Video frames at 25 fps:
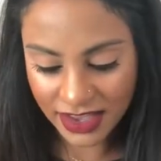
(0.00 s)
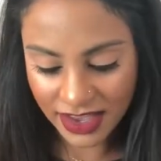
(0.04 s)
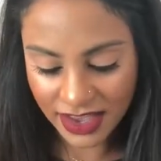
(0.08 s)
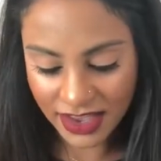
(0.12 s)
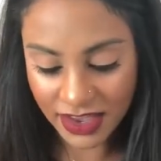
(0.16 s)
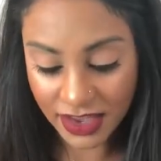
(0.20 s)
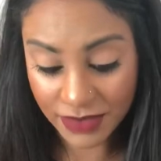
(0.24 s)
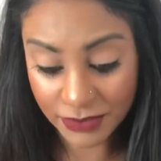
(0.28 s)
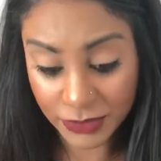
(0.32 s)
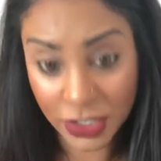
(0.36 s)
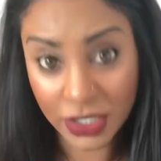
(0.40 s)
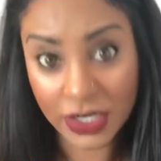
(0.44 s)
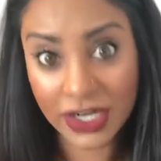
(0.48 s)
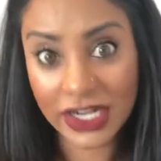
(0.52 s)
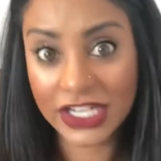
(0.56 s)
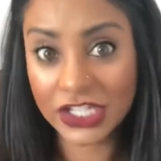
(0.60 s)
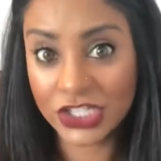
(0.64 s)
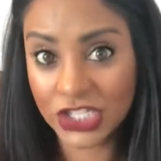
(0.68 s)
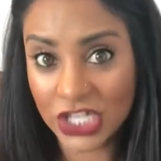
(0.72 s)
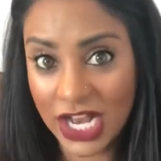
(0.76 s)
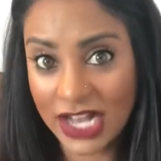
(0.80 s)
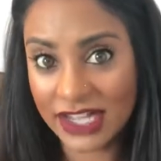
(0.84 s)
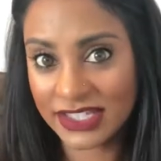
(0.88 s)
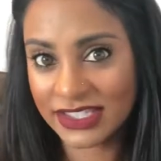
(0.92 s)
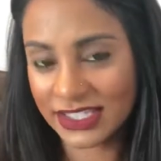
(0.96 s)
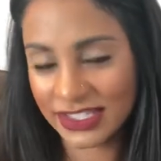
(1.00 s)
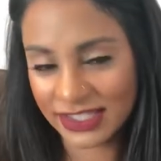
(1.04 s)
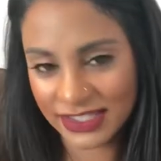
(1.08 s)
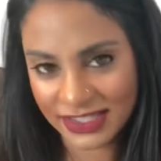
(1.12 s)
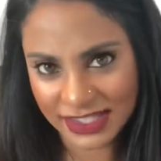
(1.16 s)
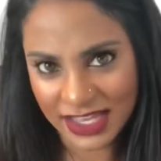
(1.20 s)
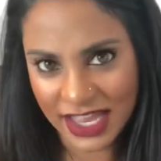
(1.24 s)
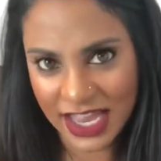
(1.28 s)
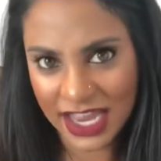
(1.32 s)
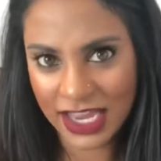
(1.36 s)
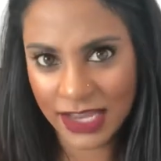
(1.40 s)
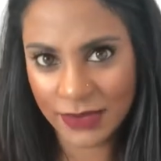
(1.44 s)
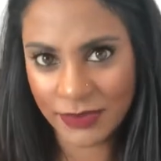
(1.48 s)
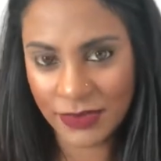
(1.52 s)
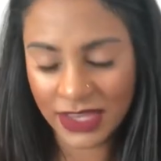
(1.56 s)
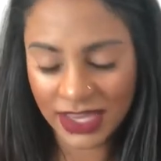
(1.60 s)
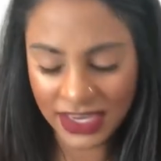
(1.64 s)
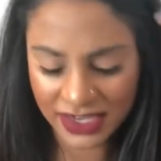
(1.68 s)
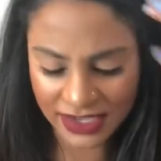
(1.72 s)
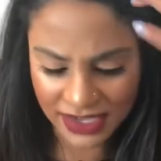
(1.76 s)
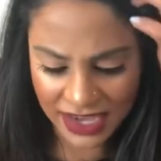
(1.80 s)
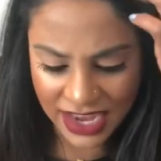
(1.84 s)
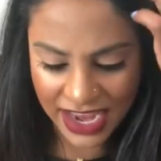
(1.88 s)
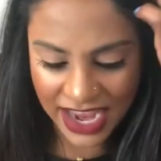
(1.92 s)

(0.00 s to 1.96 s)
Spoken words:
Amari Jackson Saib, and